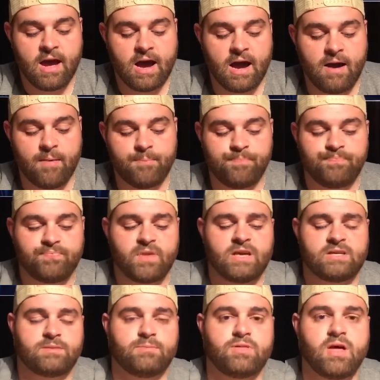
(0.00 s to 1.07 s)
Some
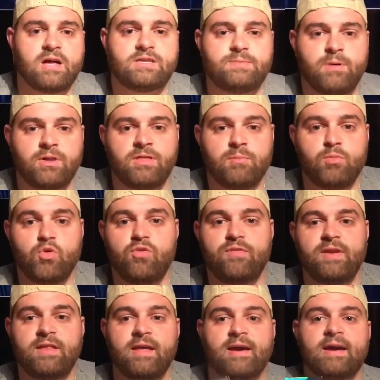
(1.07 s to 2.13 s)
thoughts about the
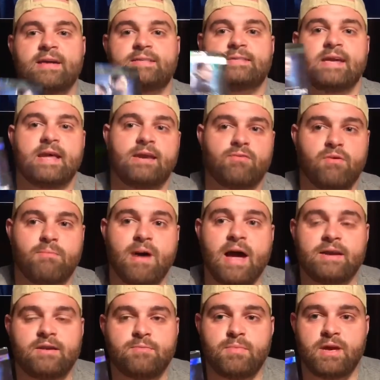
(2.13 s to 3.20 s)
movie. Like I said, it
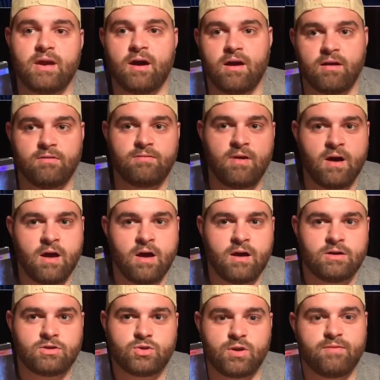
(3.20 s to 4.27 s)
reminded me of
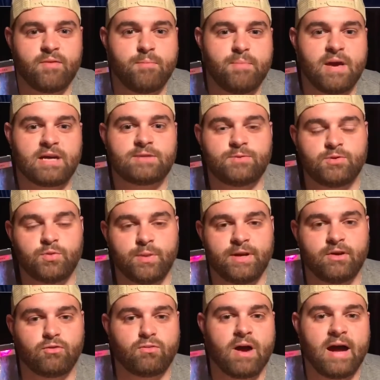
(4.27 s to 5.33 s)
sort of a mix
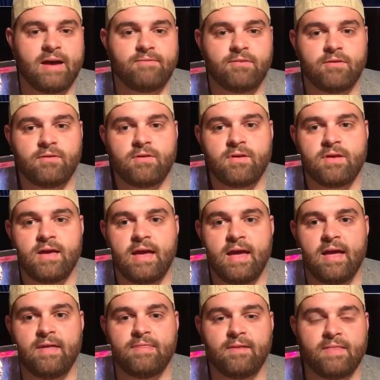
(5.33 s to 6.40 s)
between Arrival
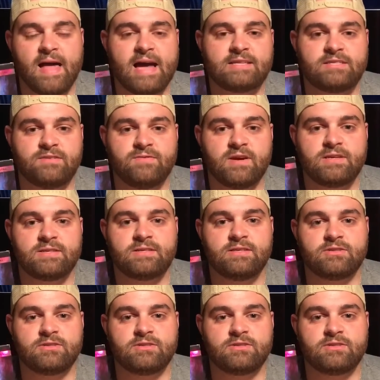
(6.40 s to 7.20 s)
and The Last of Us.